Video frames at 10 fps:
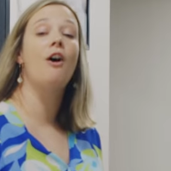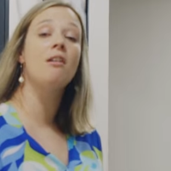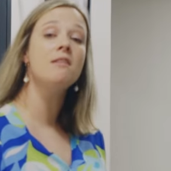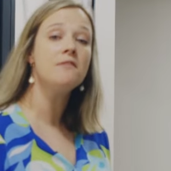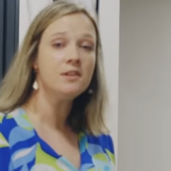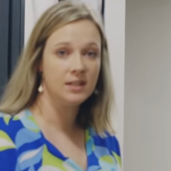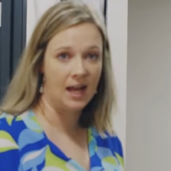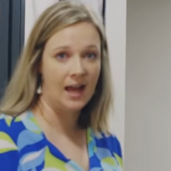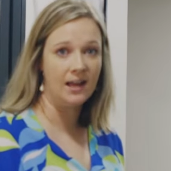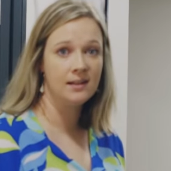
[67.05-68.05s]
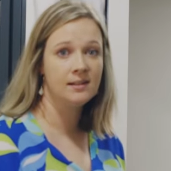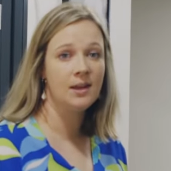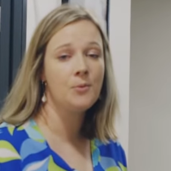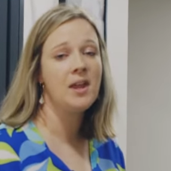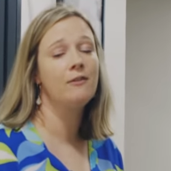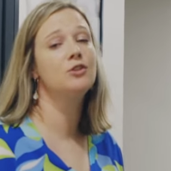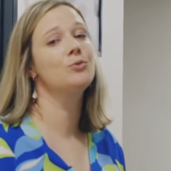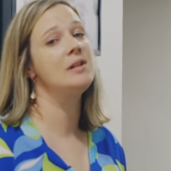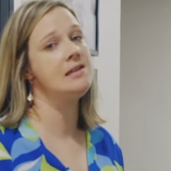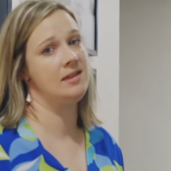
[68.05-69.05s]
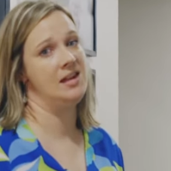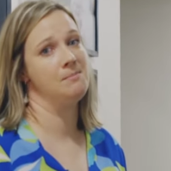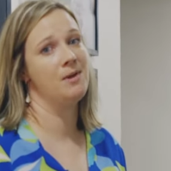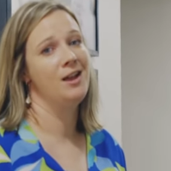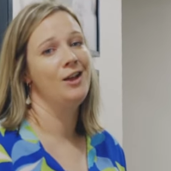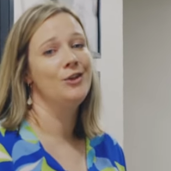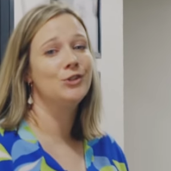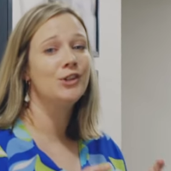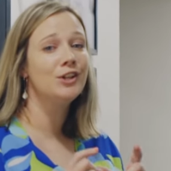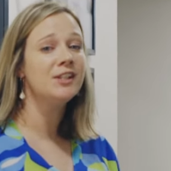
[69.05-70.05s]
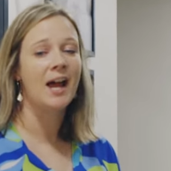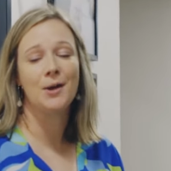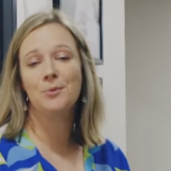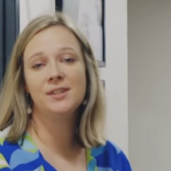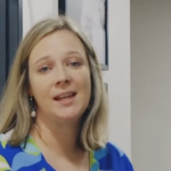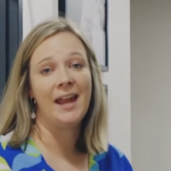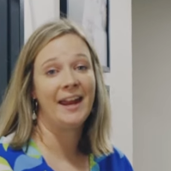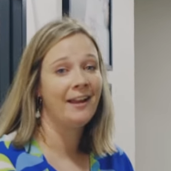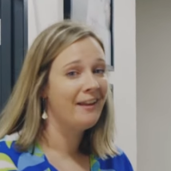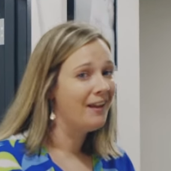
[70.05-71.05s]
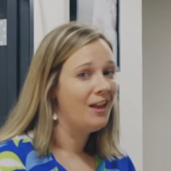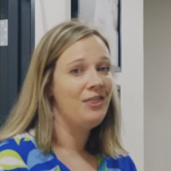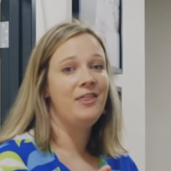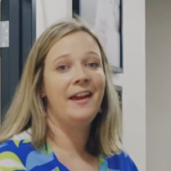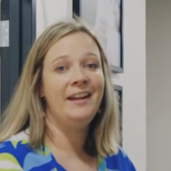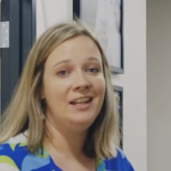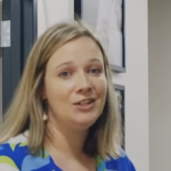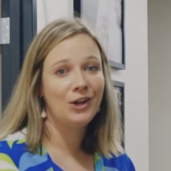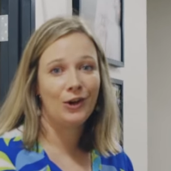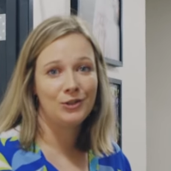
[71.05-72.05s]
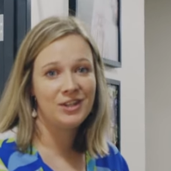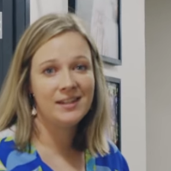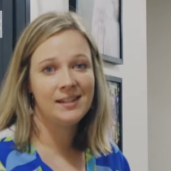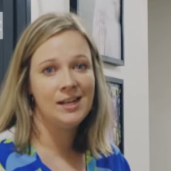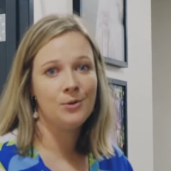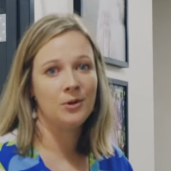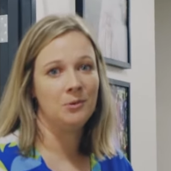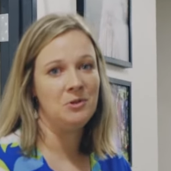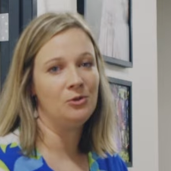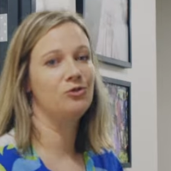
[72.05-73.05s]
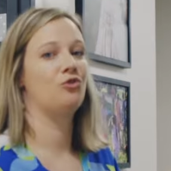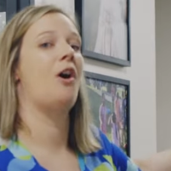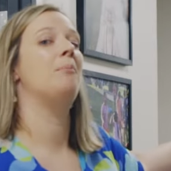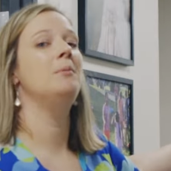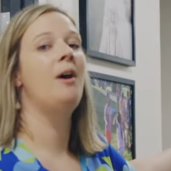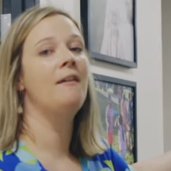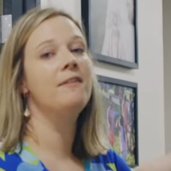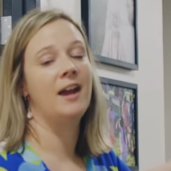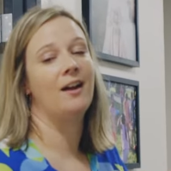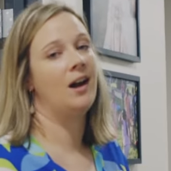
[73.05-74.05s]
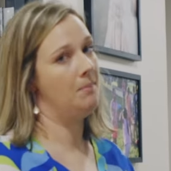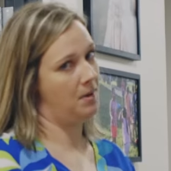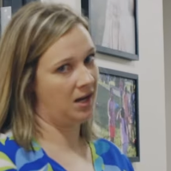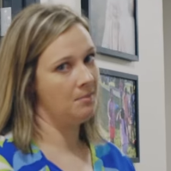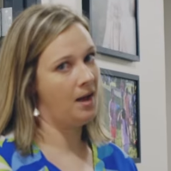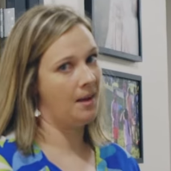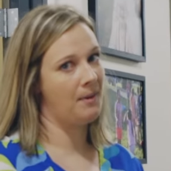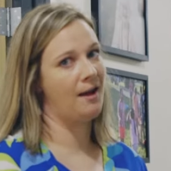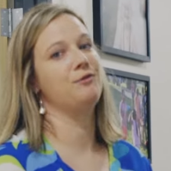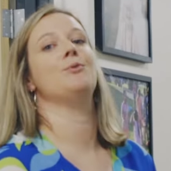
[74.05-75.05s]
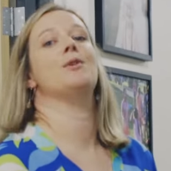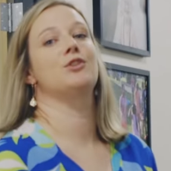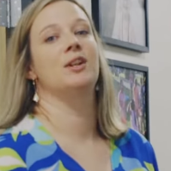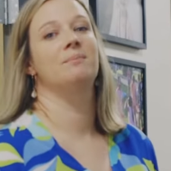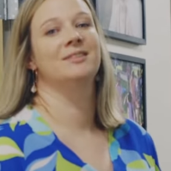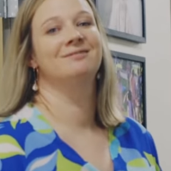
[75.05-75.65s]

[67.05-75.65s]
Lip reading: all of their tags that we have a tree theme. So their tag will say they need to go to the cedar room. You'll drop them off there and pick them up after worship.